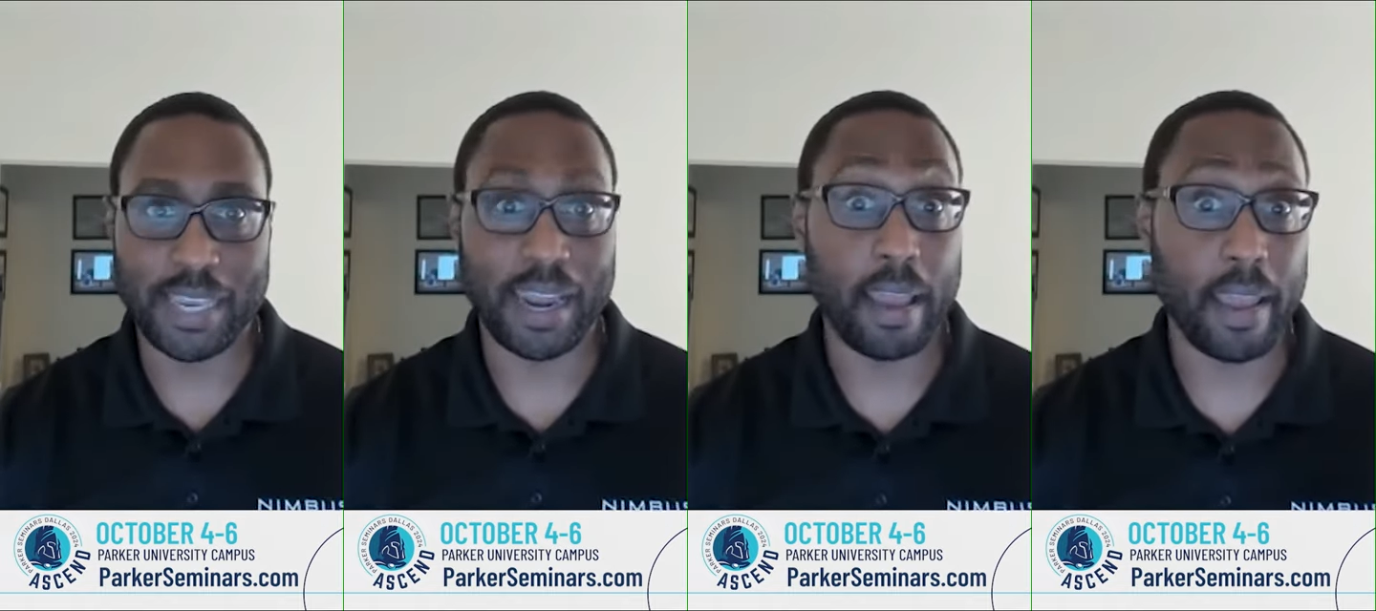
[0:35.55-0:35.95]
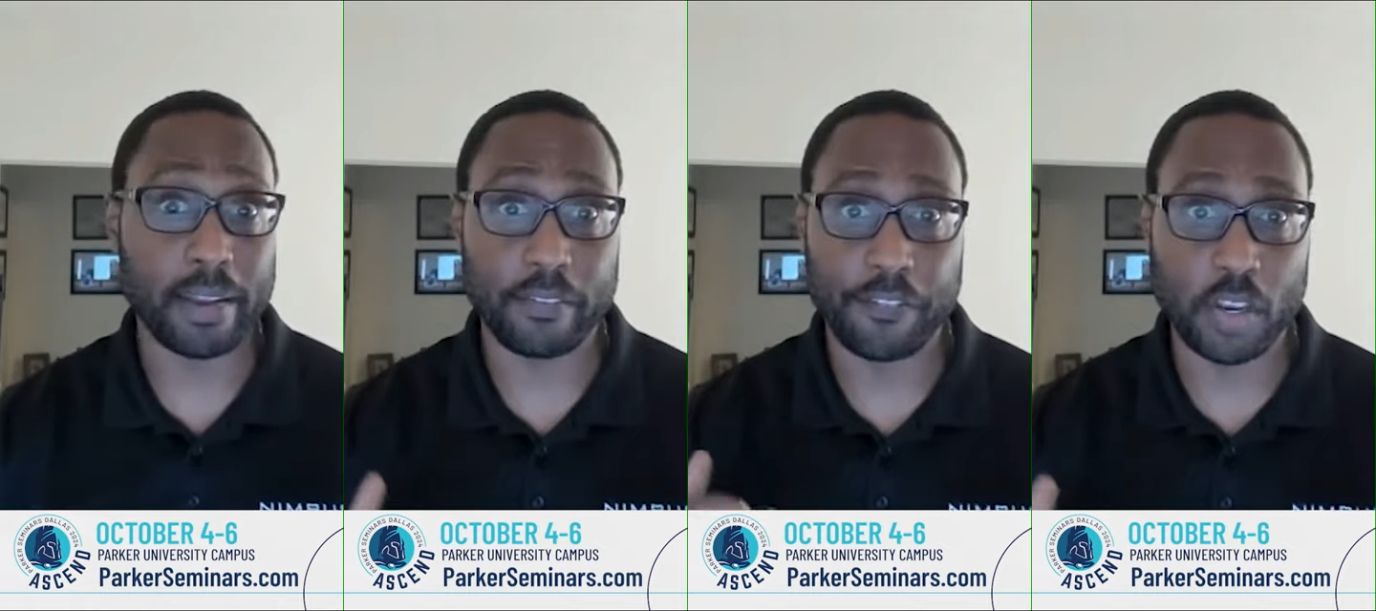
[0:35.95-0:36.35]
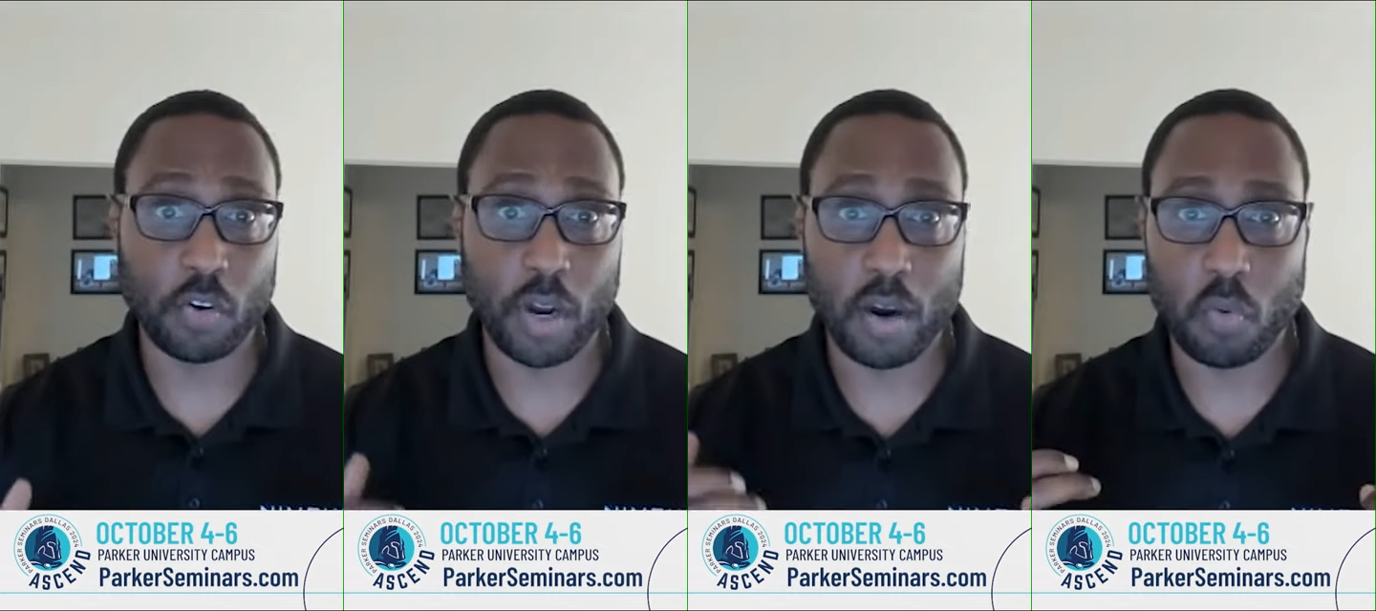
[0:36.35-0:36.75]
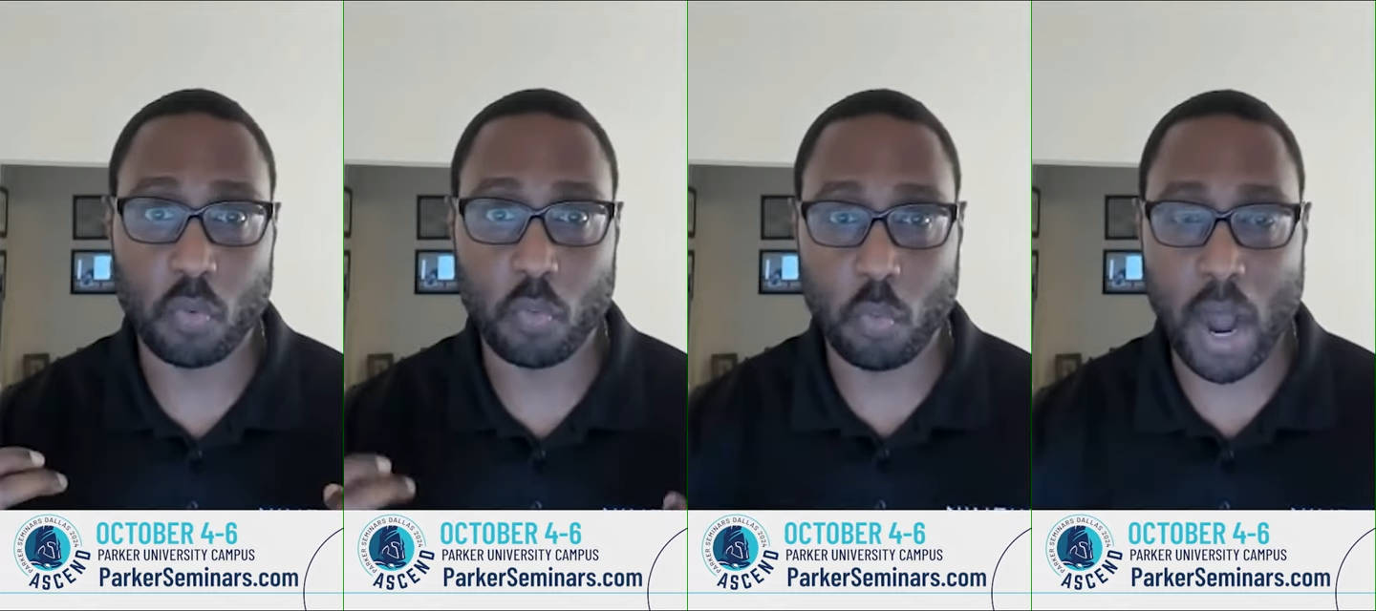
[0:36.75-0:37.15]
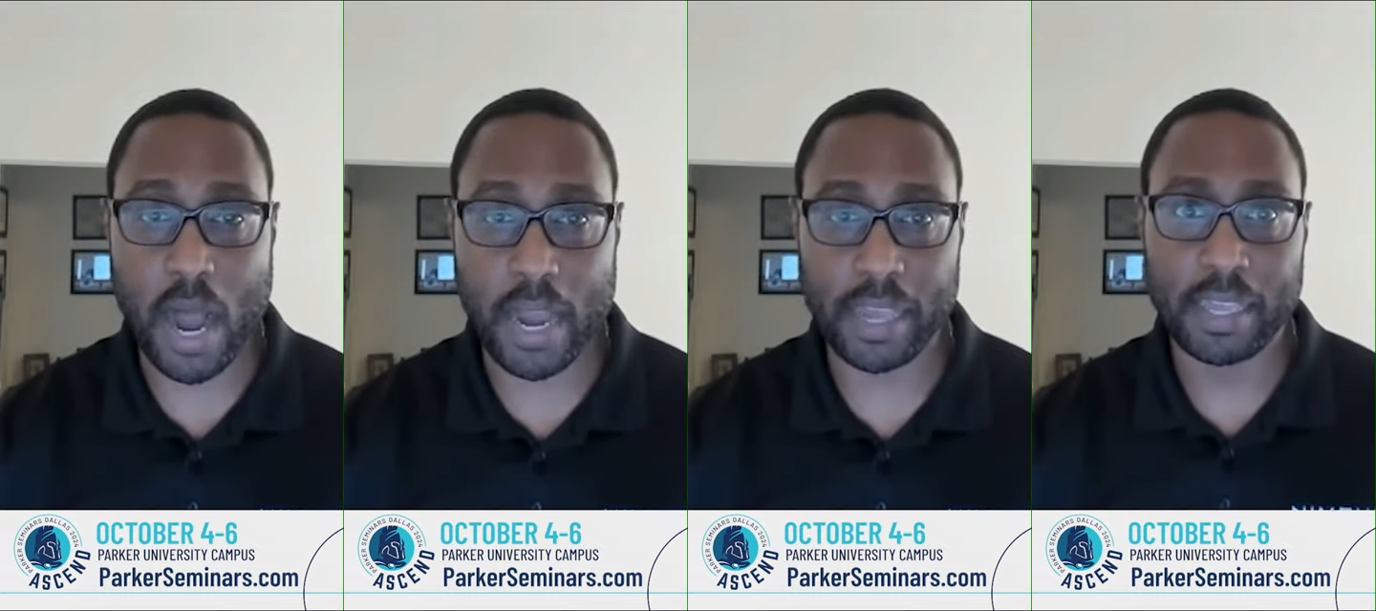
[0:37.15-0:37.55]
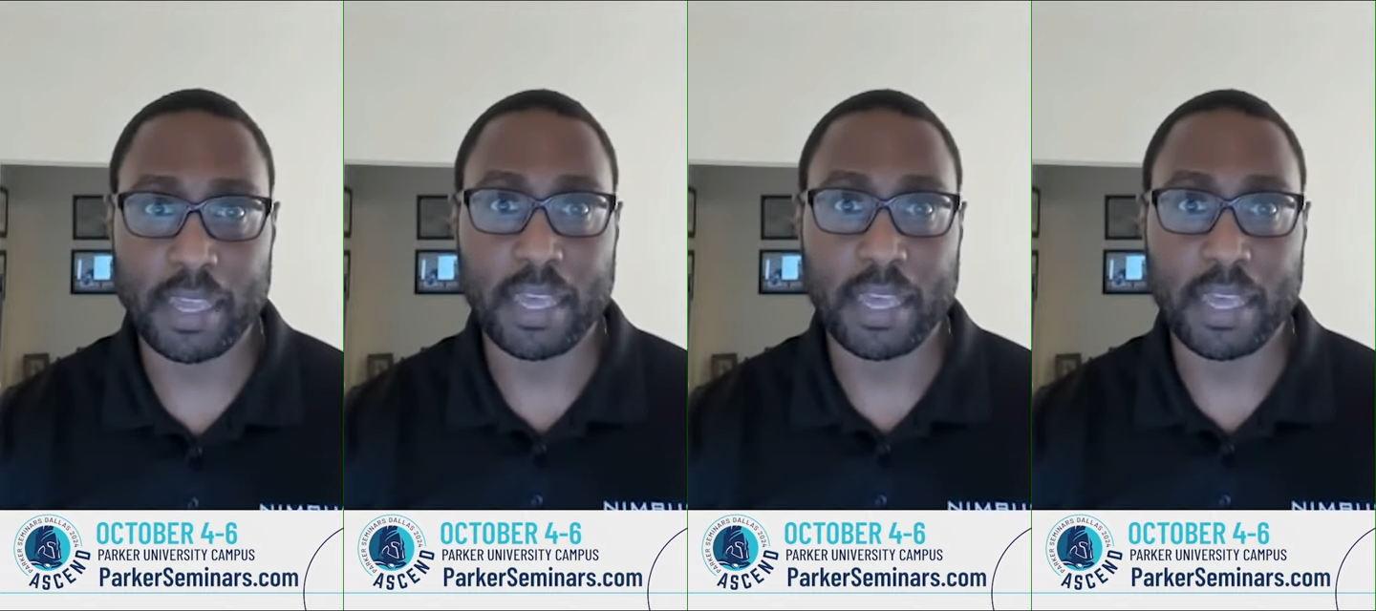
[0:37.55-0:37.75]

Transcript: And I had to figure out why.